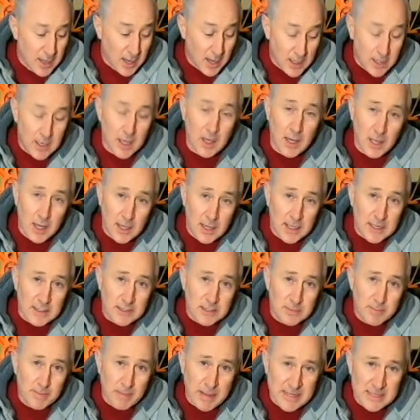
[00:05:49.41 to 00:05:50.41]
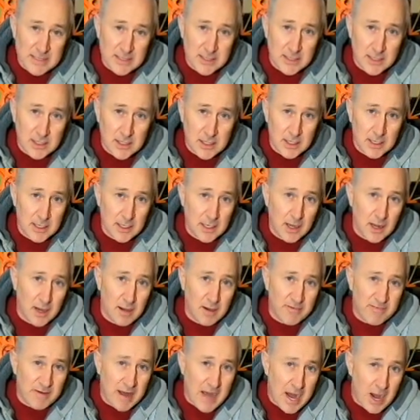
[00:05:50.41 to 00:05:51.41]
cut list basically
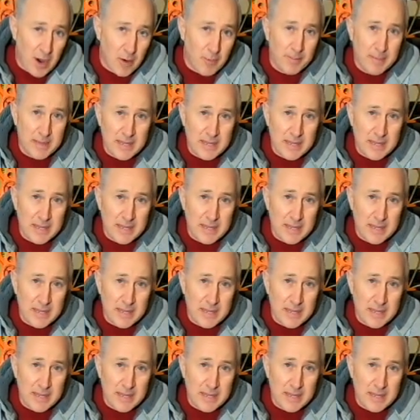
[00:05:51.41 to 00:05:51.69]
of how